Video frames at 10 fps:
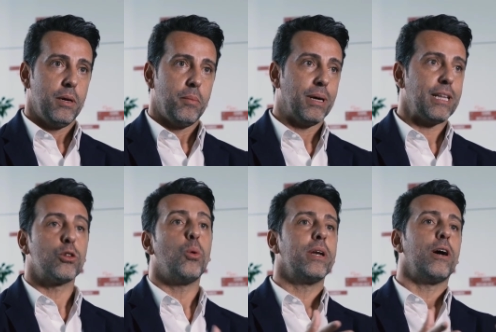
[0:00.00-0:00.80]
But I
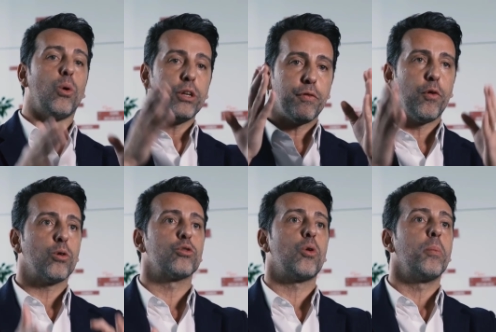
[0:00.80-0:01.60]
don't want to only
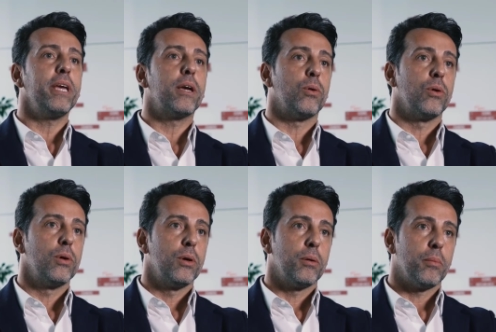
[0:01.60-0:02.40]
focus on Mikel,
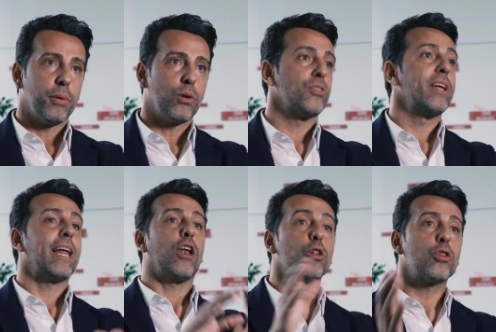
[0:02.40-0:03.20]
because there
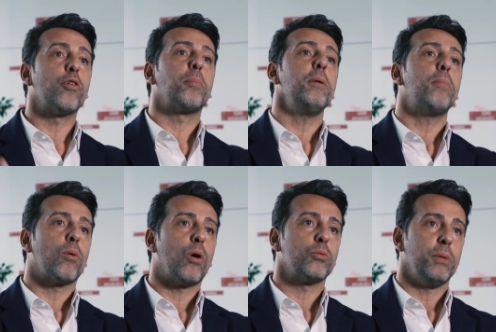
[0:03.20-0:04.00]
are a lot of people
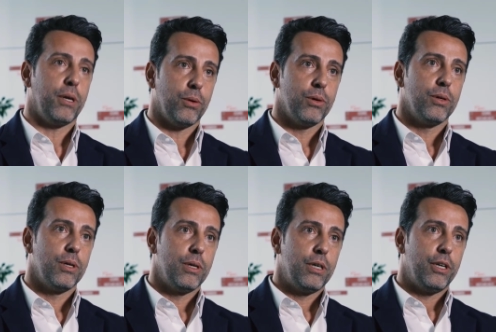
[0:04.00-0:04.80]
around Mikel,
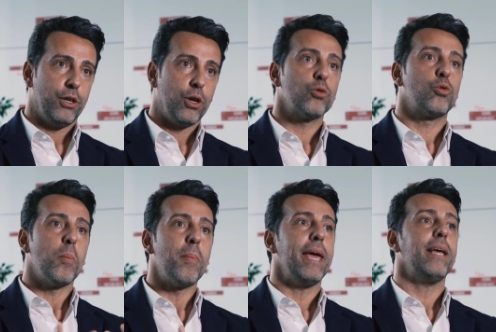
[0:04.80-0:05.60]
you know, to
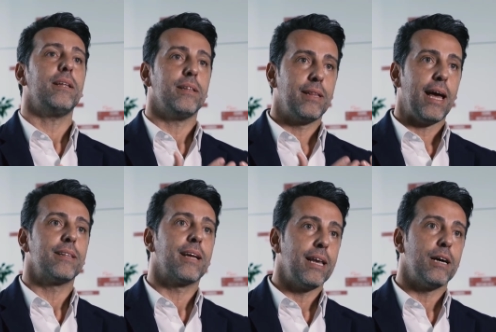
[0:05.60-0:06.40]
make
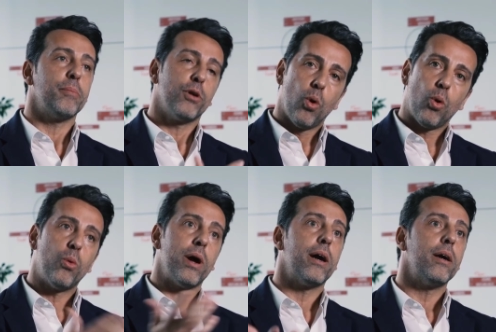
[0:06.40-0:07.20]
that club go
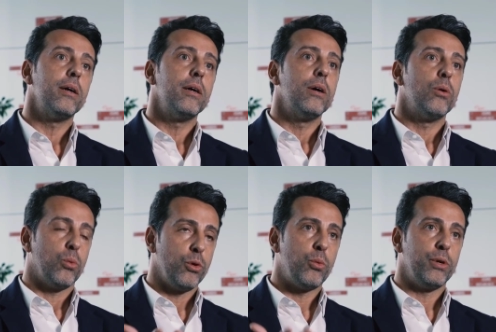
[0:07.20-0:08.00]
where
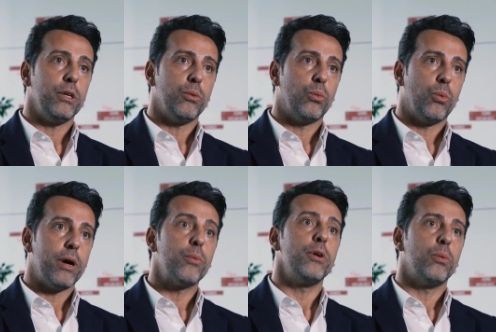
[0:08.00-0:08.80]
we, we
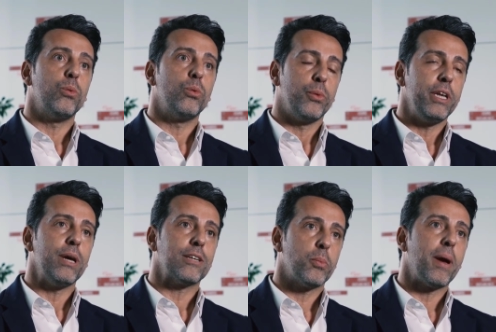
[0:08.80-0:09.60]
where we really
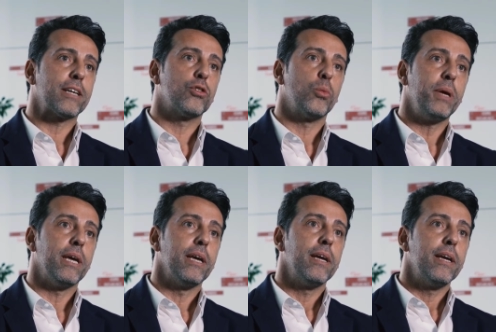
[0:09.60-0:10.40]
expect it to
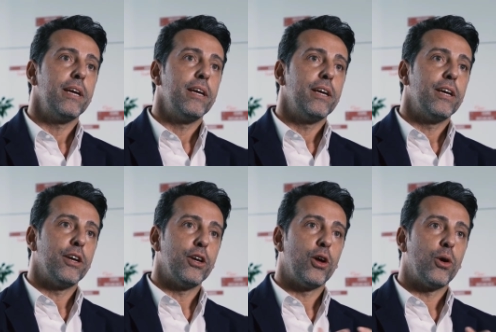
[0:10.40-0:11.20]
be,
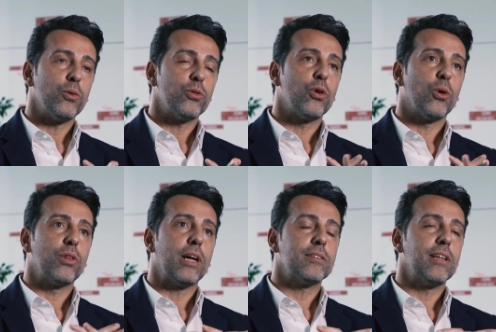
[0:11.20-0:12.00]
you know. So
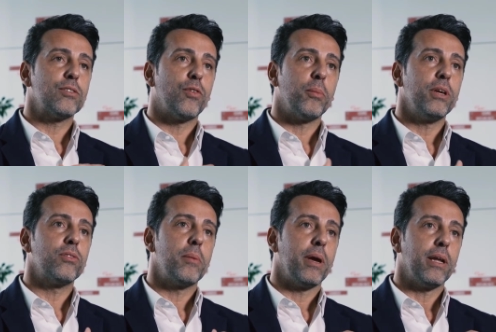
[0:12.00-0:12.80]
that's that's for me is
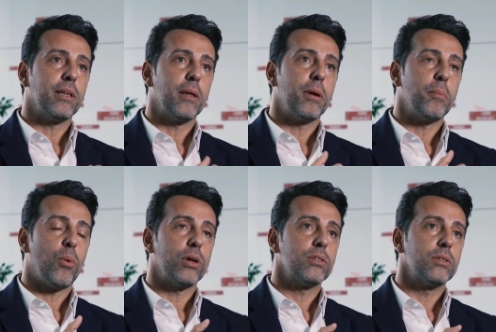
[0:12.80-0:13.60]
the main the main
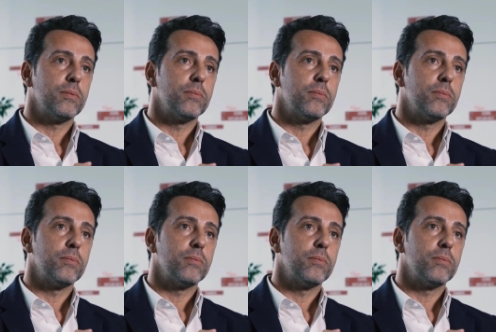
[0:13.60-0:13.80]
point.